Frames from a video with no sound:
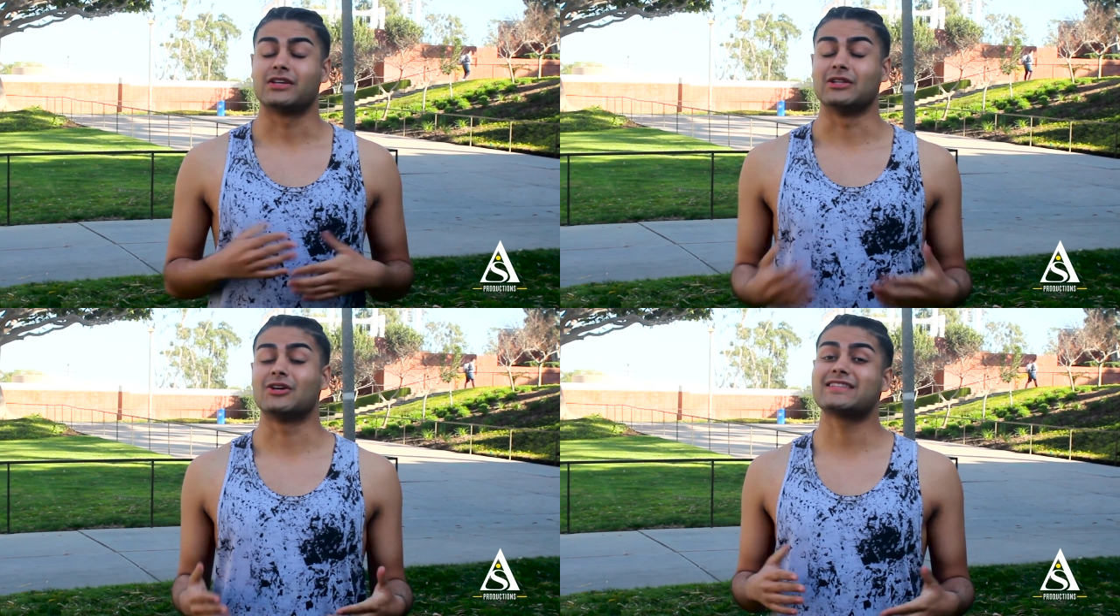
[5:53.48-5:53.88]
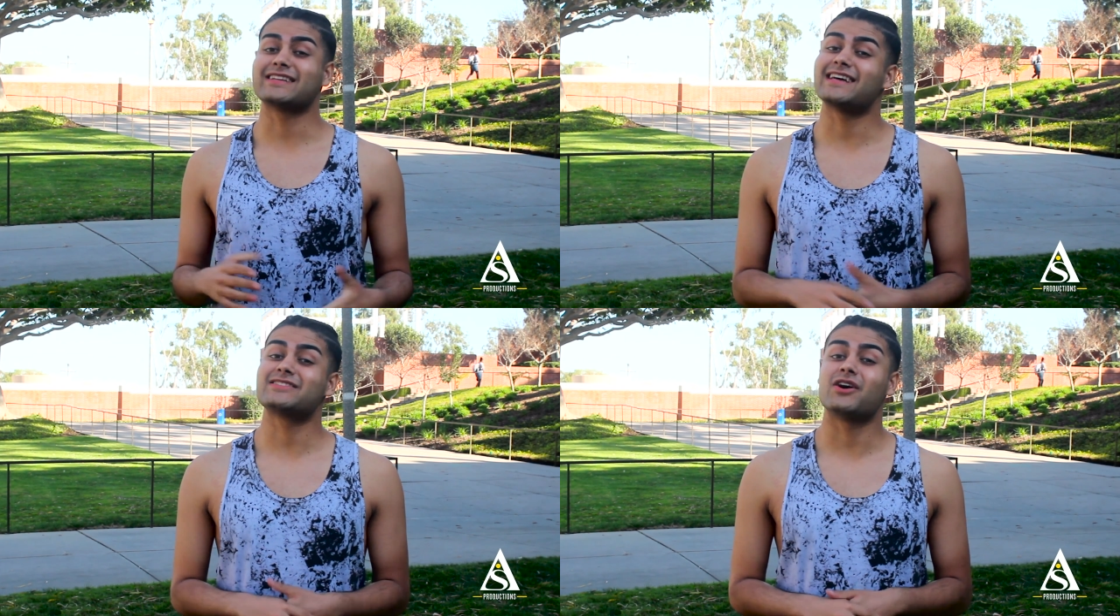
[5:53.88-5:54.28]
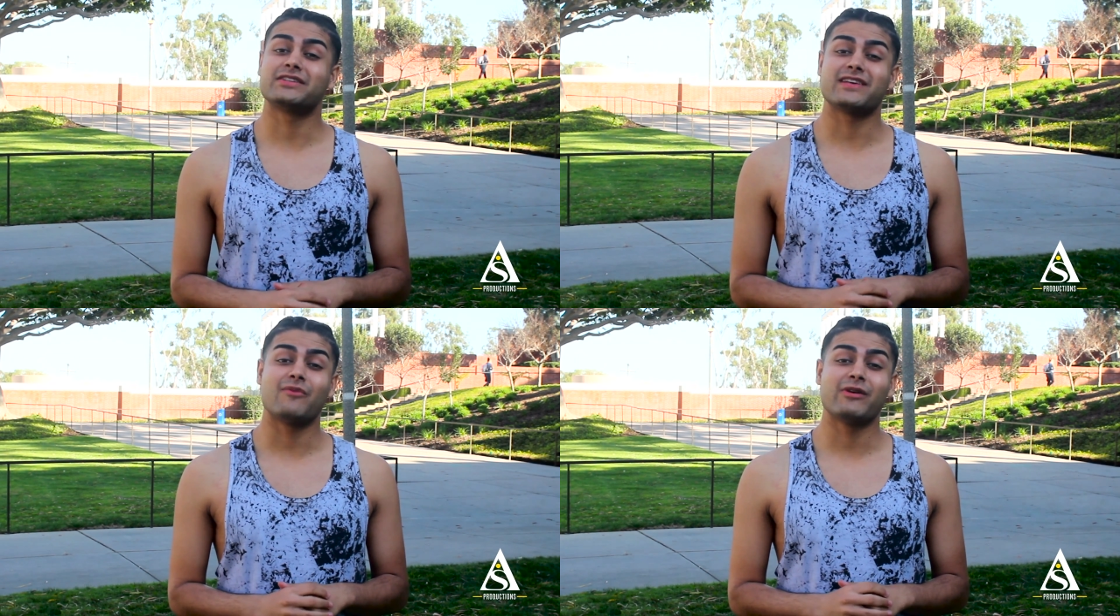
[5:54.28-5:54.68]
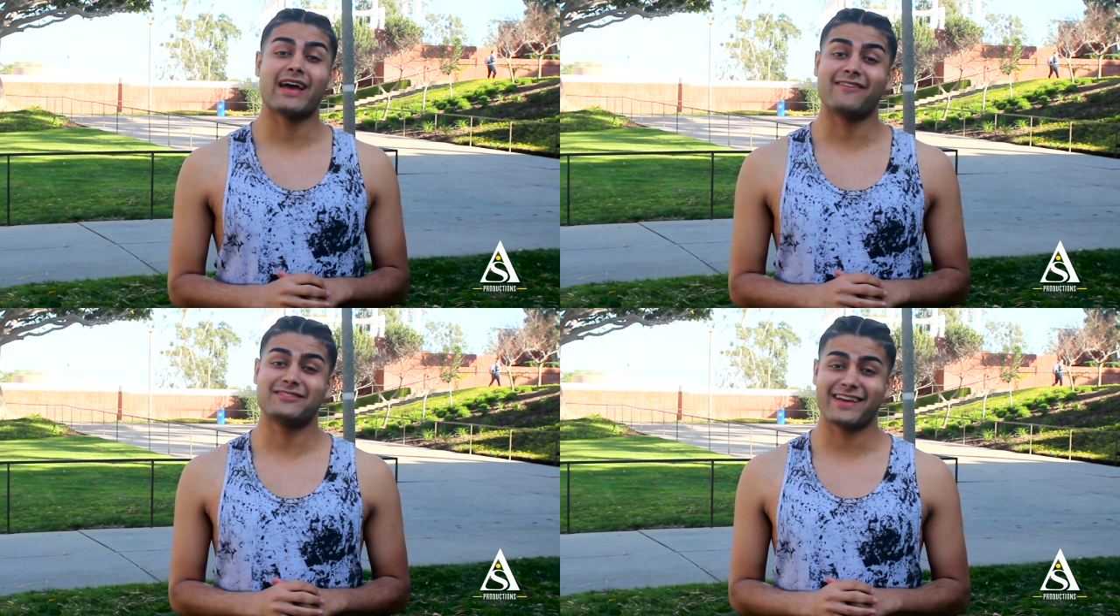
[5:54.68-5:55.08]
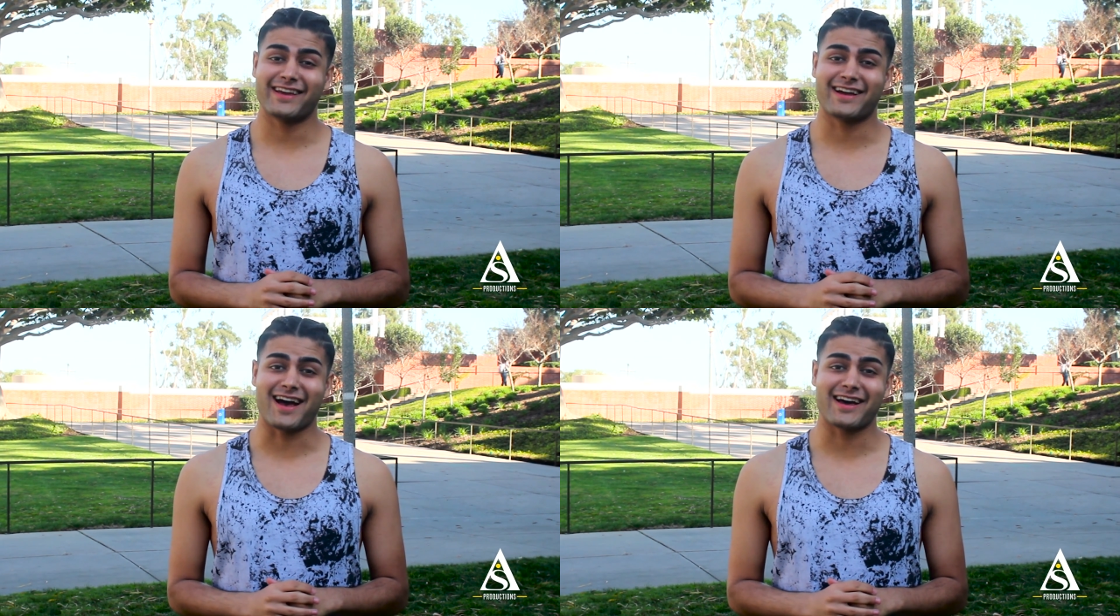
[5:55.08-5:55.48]
So it looks like that's all the time we have
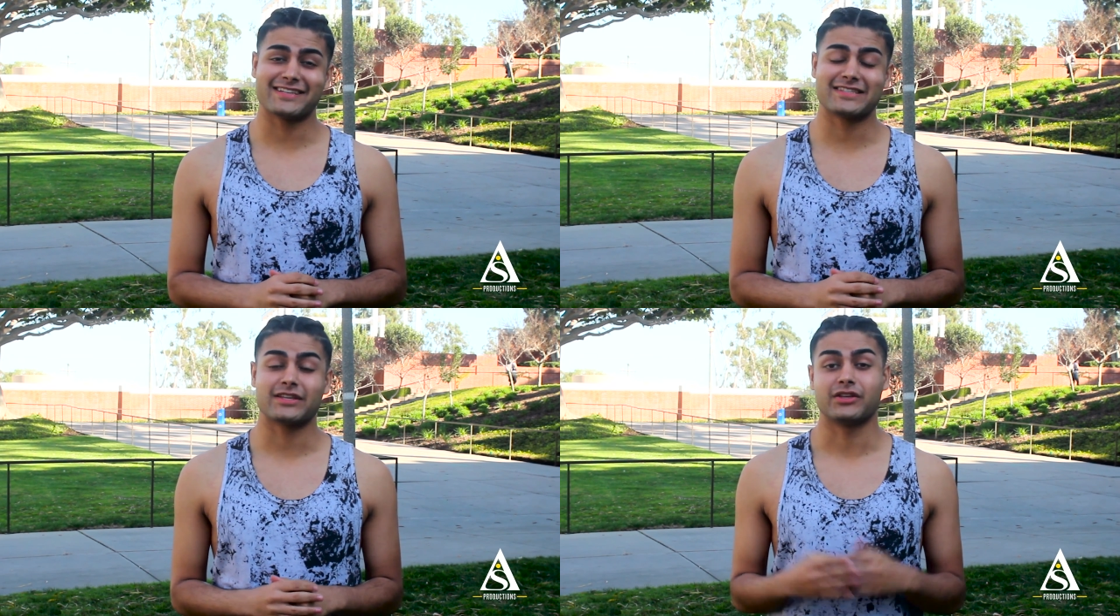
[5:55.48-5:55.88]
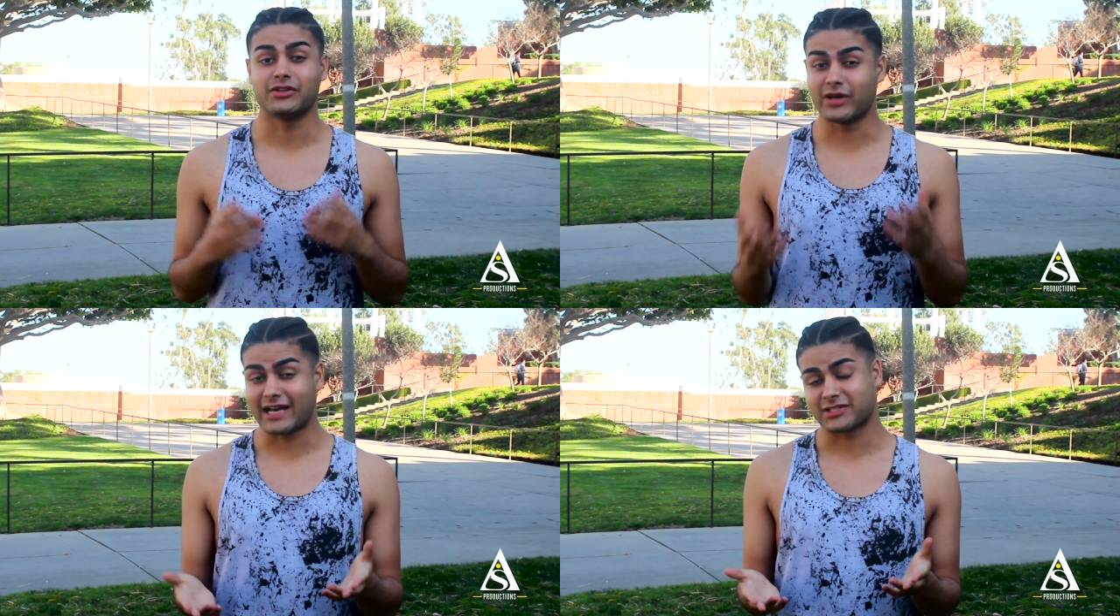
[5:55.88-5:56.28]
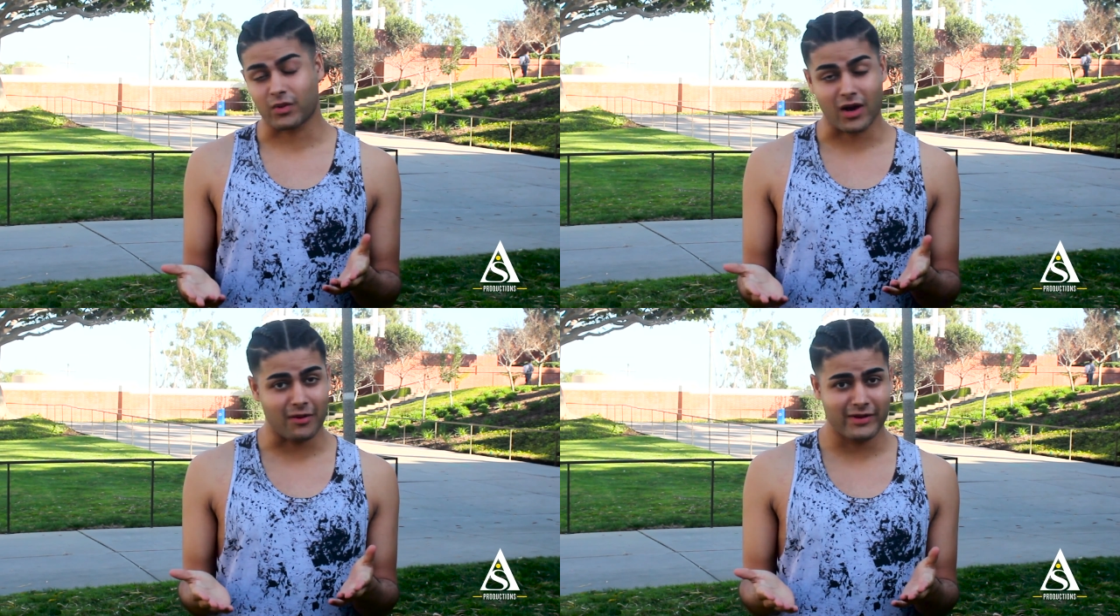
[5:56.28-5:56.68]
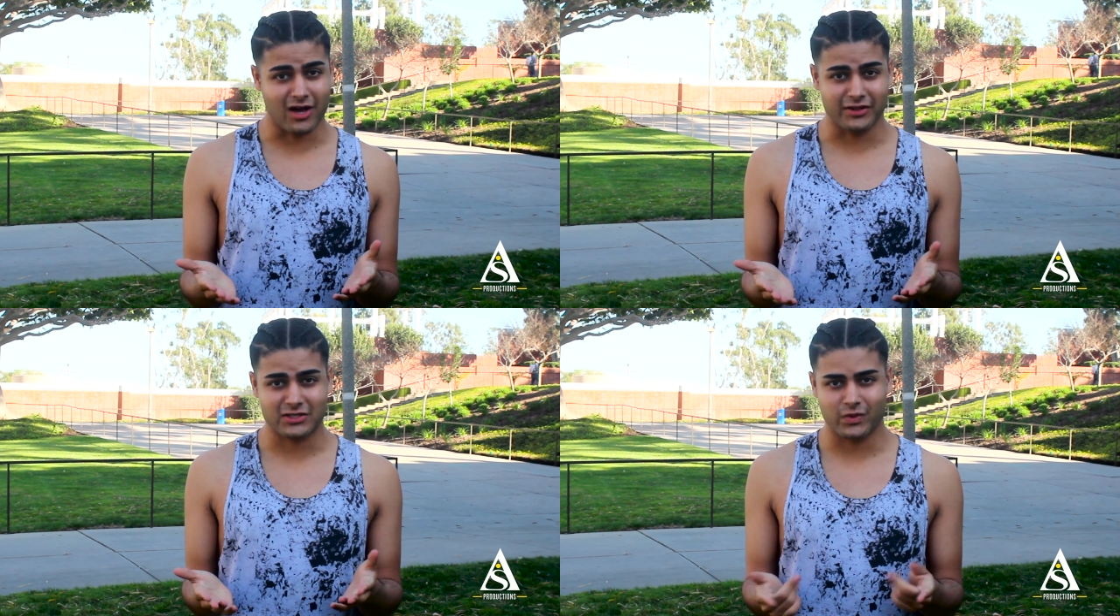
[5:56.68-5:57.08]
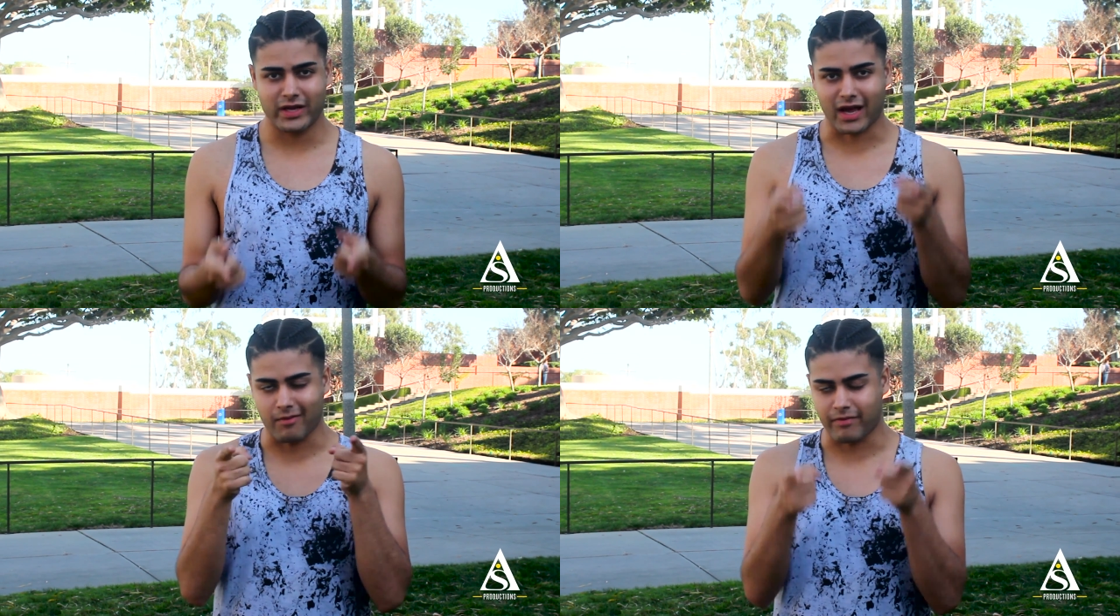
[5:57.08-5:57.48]
today, guys. You guys know where I'll be all this
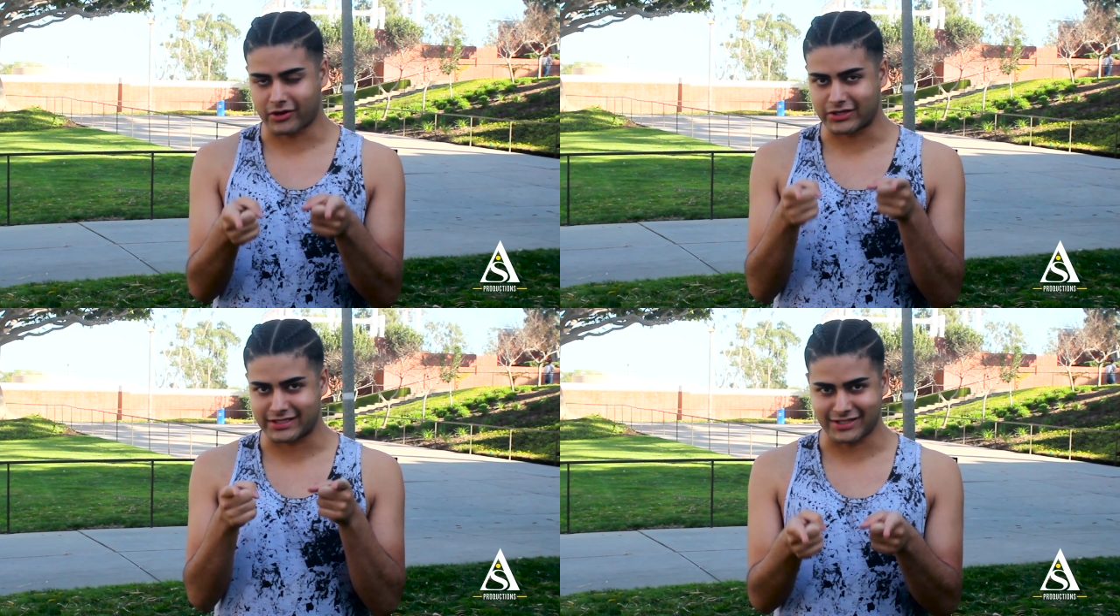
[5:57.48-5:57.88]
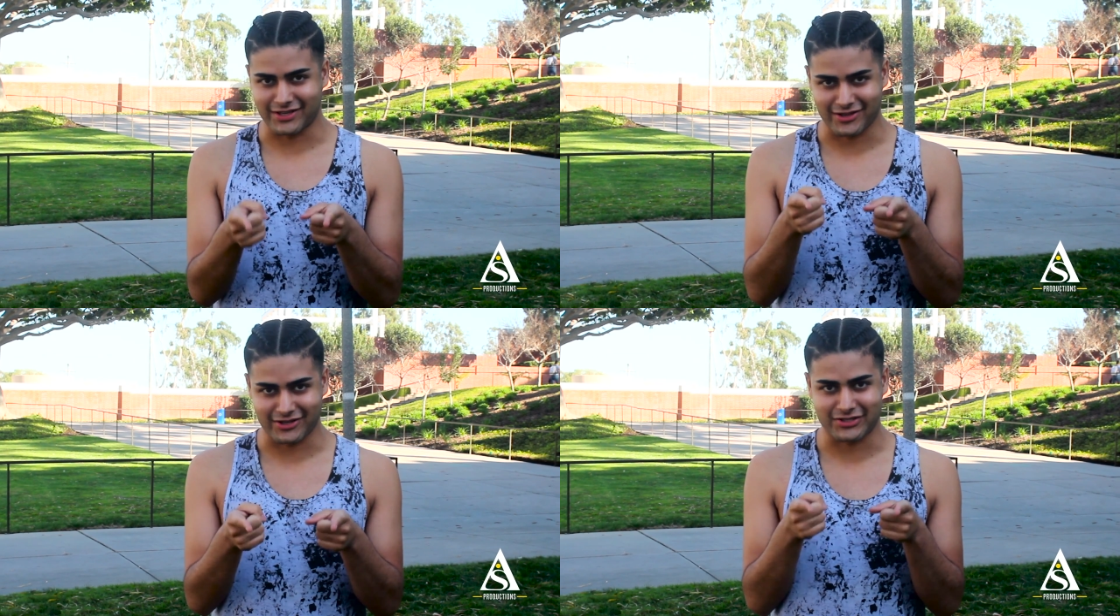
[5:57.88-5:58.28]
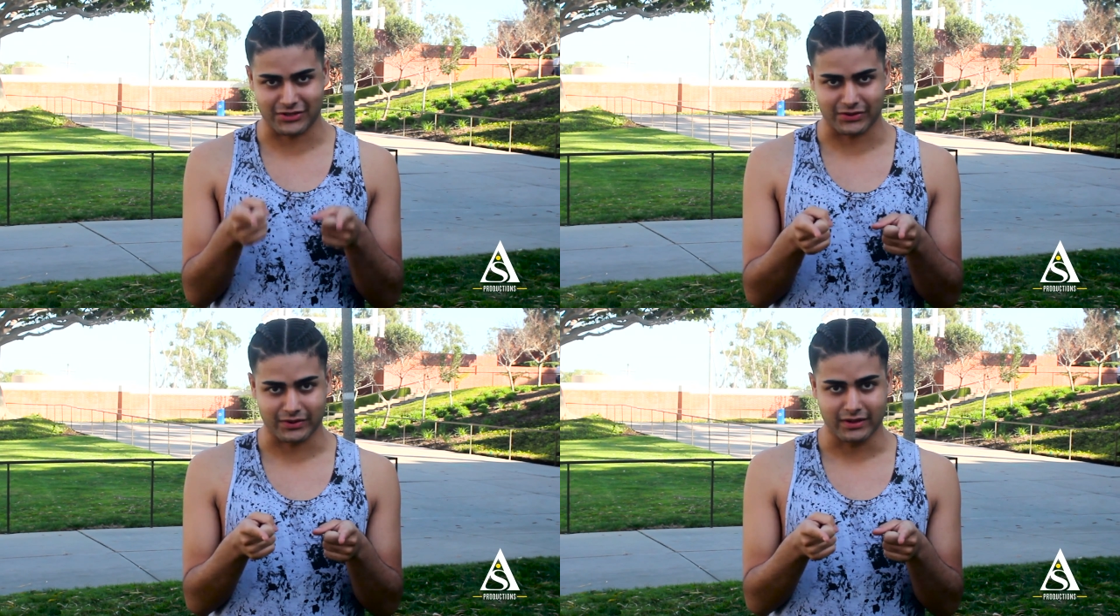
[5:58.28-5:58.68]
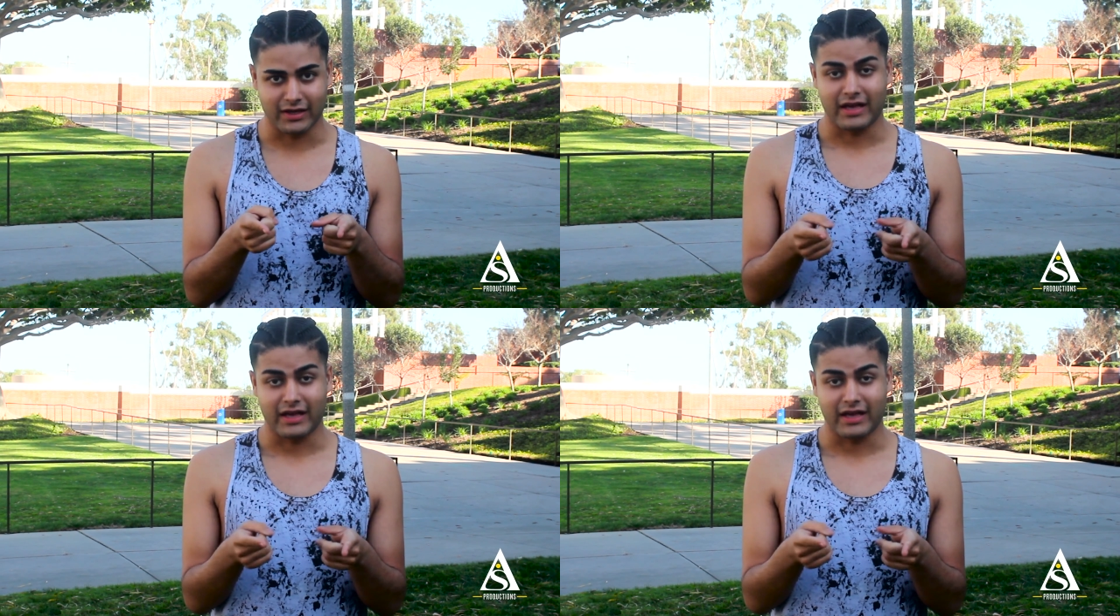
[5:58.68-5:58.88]
week. I better see you there, too.